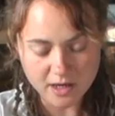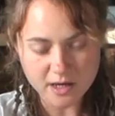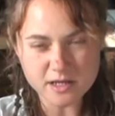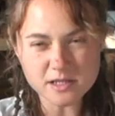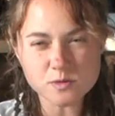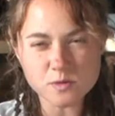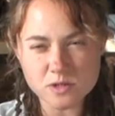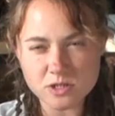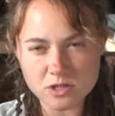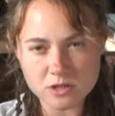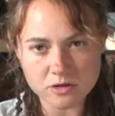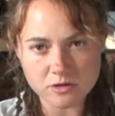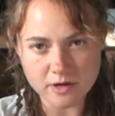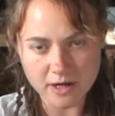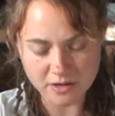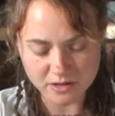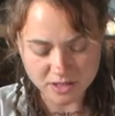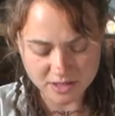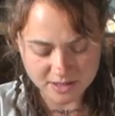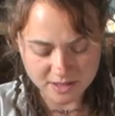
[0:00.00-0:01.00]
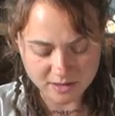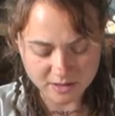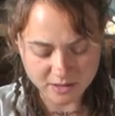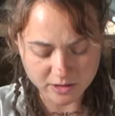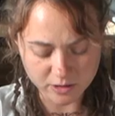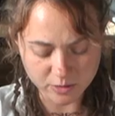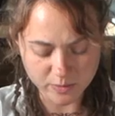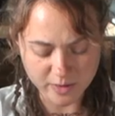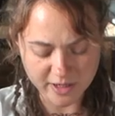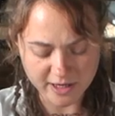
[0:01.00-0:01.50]
I swish it around just a
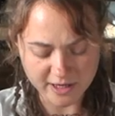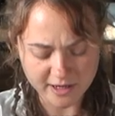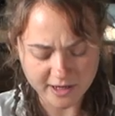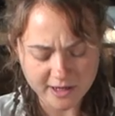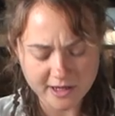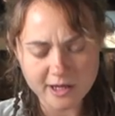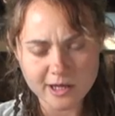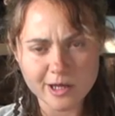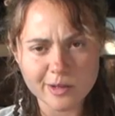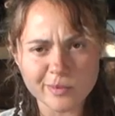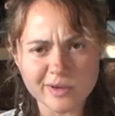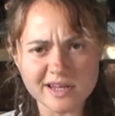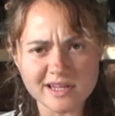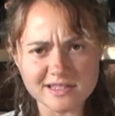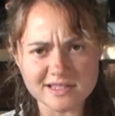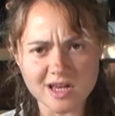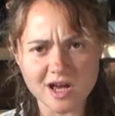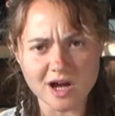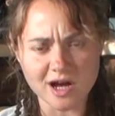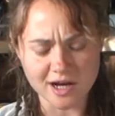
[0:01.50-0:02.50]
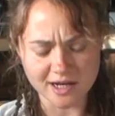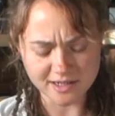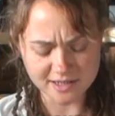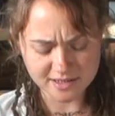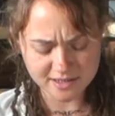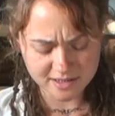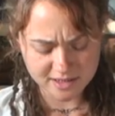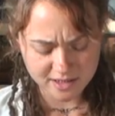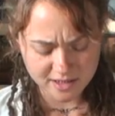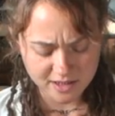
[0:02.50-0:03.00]
little bit, but it's
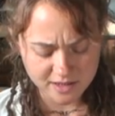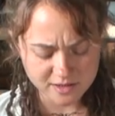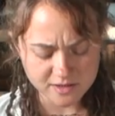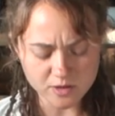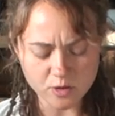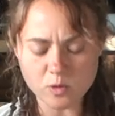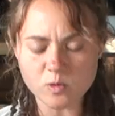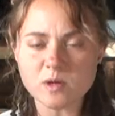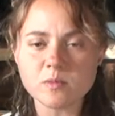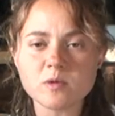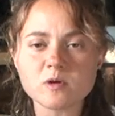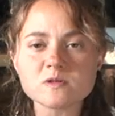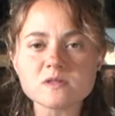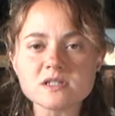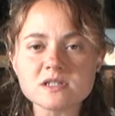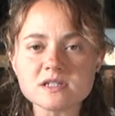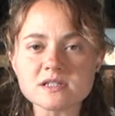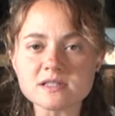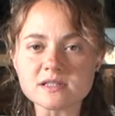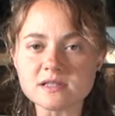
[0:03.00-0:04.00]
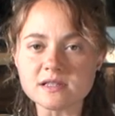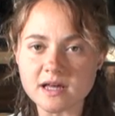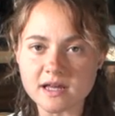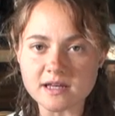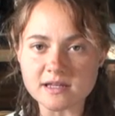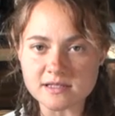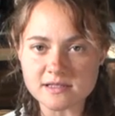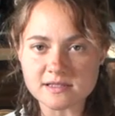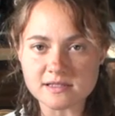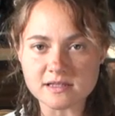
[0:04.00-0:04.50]
hot, so we mostly just let
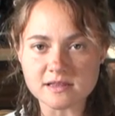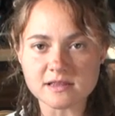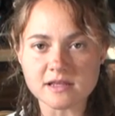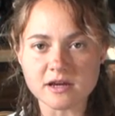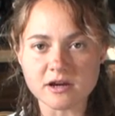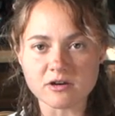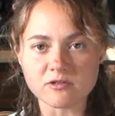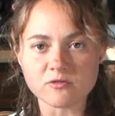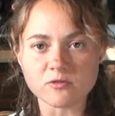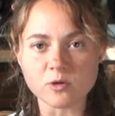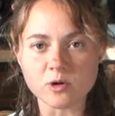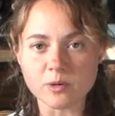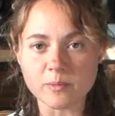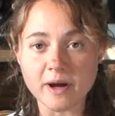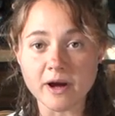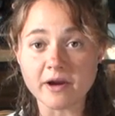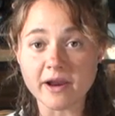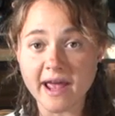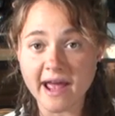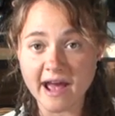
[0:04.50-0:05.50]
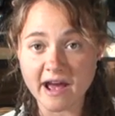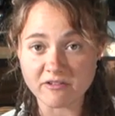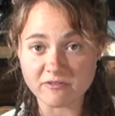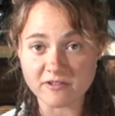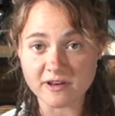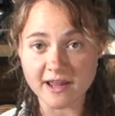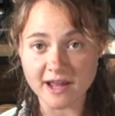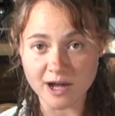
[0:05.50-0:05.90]
it sit there for about a half an